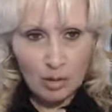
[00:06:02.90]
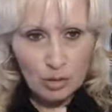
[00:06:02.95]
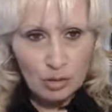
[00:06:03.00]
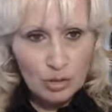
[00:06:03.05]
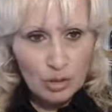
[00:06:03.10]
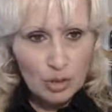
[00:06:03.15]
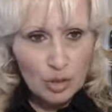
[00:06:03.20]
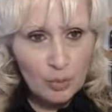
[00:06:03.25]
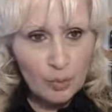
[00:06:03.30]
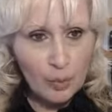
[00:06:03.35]
your
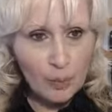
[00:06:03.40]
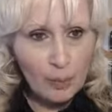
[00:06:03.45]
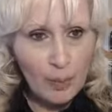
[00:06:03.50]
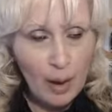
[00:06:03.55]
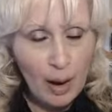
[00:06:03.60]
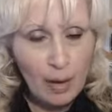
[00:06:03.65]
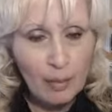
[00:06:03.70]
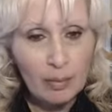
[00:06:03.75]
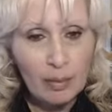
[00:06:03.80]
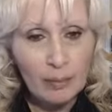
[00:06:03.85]

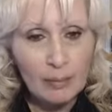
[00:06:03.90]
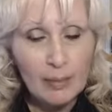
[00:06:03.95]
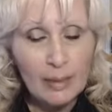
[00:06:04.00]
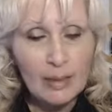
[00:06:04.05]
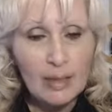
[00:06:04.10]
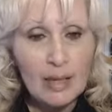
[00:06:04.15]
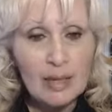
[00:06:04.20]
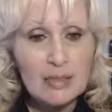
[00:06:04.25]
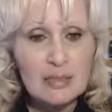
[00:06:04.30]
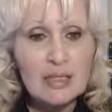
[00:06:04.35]
superpower
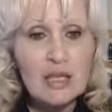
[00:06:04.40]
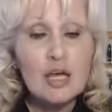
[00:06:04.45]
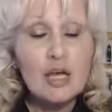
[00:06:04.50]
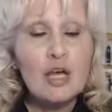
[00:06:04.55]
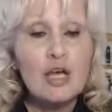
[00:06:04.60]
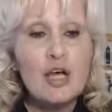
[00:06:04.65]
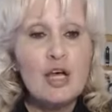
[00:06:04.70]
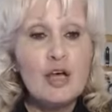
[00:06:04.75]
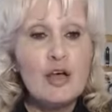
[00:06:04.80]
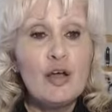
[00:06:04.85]
because
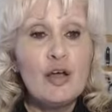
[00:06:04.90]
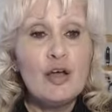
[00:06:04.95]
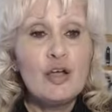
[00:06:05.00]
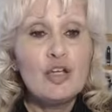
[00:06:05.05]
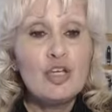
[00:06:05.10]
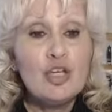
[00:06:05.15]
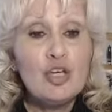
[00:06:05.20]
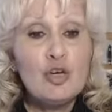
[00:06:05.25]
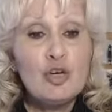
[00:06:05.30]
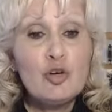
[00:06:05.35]

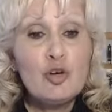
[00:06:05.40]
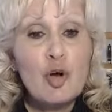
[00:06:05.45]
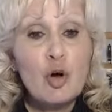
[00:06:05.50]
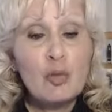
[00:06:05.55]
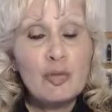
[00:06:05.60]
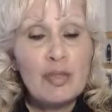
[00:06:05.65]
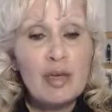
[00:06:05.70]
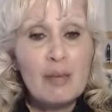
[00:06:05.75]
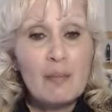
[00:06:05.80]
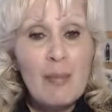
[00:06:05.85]
you
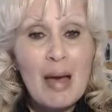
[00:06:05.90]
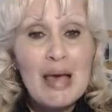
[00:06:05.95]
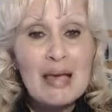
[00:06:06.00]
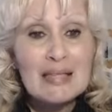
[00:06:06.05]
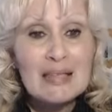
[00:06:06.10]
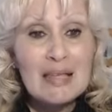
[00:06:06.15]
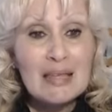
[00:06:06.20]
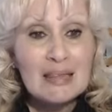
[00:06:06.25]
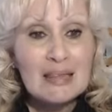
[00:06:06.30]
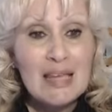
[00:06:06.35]
know the
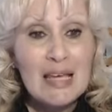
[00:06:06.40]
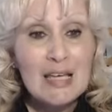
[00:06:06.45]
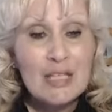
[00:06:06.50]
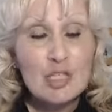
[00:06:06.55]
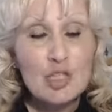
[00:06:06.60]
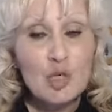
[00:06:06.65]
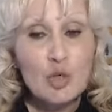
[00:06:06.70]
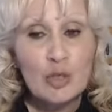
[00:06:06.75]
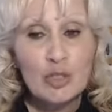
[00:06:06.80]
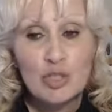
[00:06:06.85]
amazing
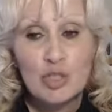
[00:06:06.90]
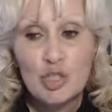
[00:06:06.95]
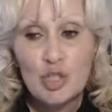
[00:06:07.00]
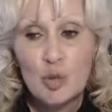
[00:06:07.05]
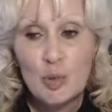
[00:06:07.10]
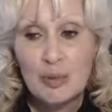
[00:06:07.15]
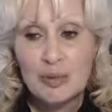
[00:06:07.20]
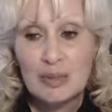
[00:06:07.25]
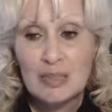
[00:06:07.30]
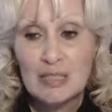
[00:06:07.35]
things you can
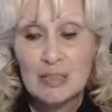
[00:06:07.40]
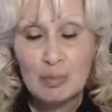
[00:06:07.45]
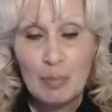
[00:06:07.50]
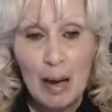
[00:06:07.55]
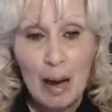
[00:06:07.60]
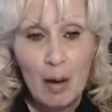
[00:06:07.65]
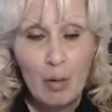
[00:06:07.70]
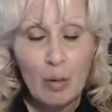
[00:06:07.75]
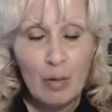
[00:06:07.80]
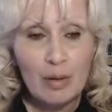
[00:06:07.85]
do with this
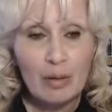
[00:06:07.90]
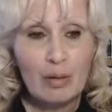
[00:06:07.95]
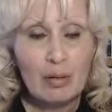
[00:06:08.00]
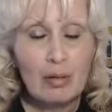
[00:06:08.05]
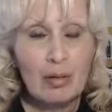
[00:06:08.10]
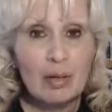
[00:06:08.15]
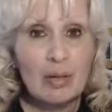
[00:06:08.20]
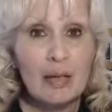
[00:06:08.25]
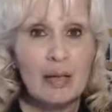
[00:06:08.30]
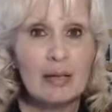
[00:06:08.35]
power.
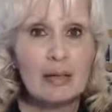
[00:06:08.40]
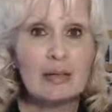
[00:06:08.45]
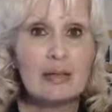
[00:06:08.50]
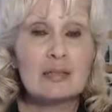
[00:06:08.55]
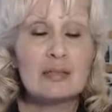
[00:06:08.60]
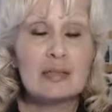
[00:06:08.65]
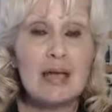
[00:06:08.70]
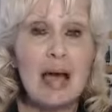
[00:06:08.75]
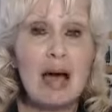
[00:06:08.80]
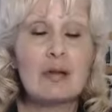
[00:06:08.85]
It
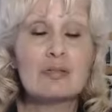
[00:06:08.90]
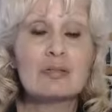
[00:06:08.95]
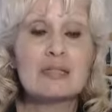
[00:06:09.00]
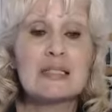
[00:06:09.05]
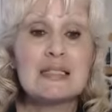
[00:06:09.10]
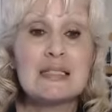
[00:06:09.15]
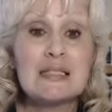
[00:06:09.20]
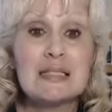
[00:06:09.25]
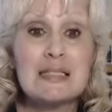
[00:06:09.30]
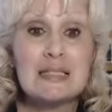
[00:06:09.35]
is
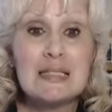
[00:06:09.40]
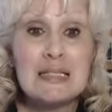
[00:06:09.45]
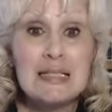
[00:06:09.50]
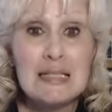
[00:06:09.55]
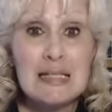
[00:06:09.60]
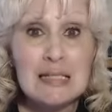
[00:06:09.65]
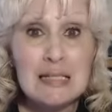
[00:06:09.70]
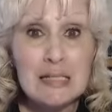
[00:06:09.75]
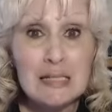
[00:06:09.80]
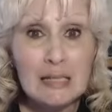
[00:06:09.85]

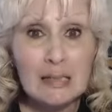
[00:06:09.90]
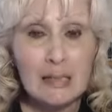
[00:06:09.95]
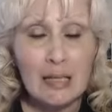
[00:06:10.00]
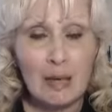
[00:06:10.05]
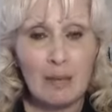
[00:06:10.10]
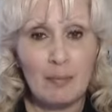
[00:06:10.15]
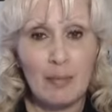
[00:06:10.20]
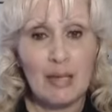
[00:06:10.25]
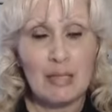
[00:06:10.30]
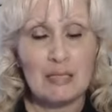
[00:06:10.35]

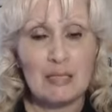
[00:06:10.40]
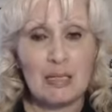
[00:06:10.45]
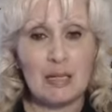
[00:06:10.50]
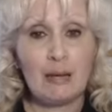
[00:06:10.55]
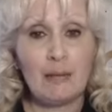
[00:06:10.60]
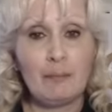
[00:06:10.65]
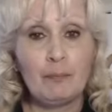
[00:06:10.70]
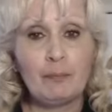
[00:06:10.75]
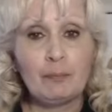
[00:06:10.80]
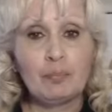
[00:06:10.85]
outstandingly
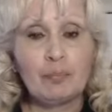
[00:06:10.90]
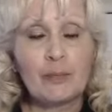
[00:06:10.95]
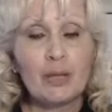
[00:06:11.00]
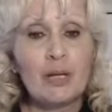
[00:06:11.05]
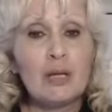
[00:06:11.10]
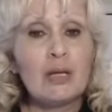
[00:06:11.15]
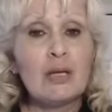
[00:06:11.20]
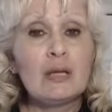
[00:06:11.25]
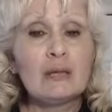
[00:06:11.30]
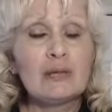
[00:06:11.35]
amazing.
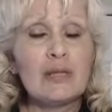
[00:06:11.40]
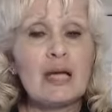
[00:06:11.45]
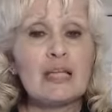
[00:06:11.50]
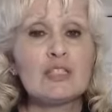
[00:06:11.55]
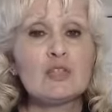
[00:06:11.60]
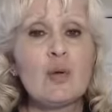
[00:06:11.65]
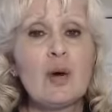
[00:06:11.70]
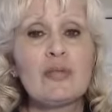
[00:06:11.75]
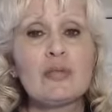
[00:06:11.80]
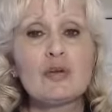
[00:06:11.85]

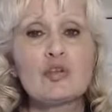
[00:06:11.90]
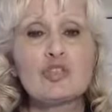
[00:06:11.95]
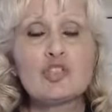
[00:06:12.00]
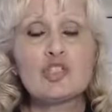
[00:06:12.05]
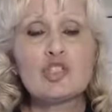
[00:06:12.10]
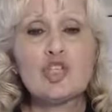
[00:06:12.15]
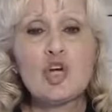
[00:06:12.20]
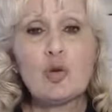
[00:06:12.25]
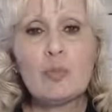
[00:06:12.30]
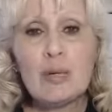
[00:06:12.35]
That's why there are
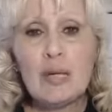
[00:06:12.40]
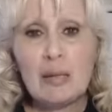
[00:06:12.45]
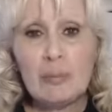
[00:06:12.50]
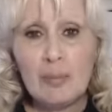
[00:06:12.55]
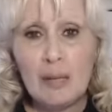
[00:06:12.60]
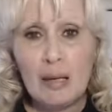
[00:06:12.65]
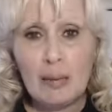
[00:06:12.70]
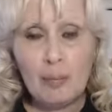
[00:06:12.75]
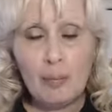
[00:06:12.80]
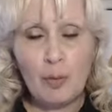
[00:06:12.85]
so many
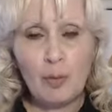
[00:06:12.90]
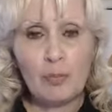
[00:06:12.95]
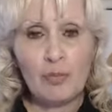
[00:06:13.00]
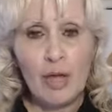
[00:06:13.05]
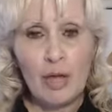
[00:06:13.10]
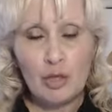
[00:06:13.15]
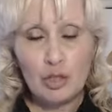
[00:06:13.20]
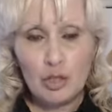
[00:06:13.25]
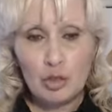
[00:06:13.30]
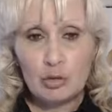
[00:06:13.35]
people
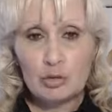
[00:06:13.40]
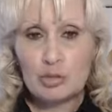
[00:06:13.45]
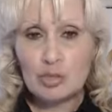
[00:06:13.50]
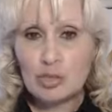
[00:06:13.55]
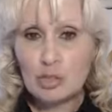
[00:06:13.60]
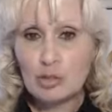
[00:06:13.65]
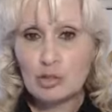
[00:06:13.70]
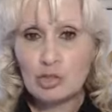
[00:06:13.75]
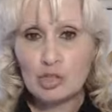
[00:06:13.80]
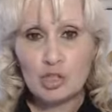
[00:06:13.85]
that use
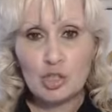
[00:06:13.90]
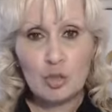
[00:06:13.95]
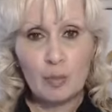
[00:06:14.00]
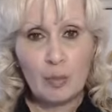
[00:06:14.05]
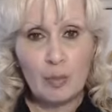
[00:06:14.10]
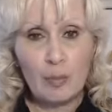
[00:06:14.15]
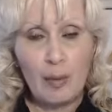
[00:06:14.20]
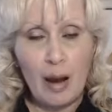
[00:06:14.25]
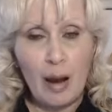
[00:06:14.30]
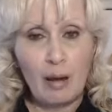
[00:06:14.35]
their
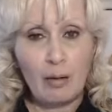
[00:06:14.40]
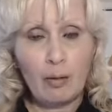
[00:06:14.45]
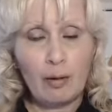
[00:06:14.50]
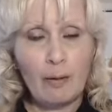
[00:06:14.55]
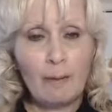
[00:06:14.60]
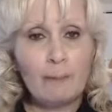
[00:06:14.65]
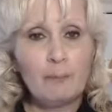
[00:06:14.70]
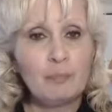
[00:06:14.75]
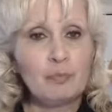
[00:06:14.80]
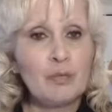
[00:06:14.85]
superpower